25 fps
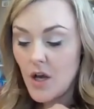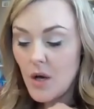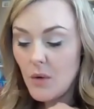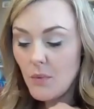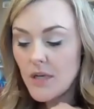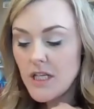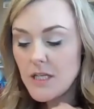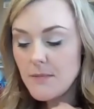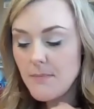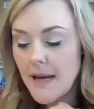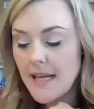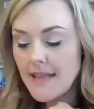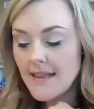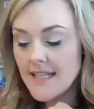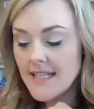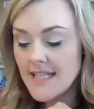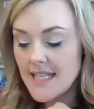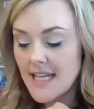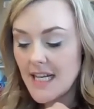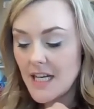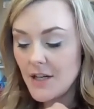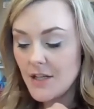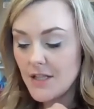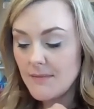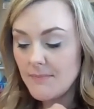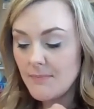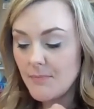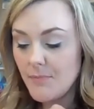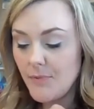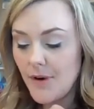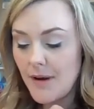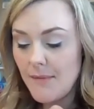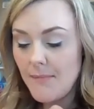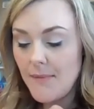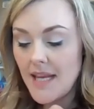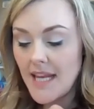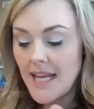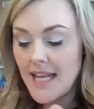which made the tears
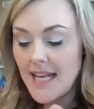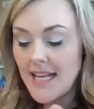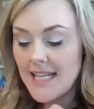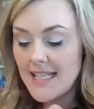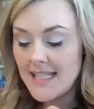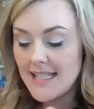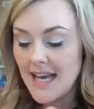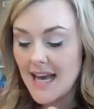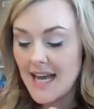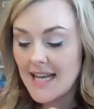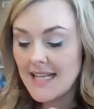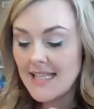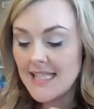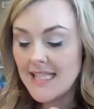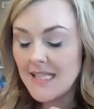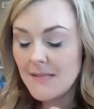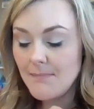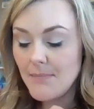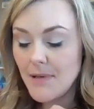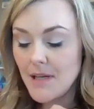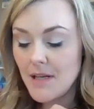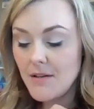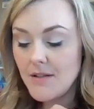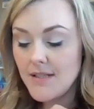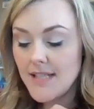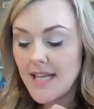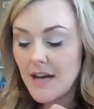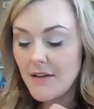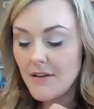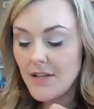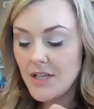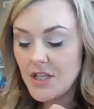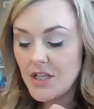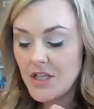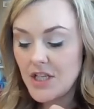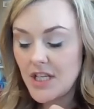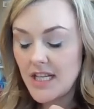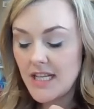brimming in his eyes spill down
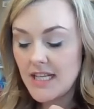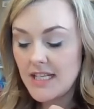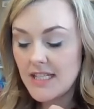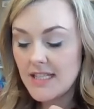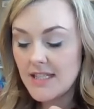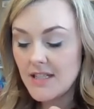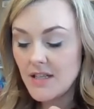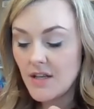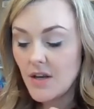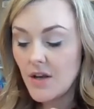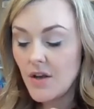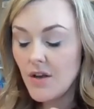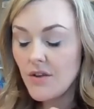his cheeks.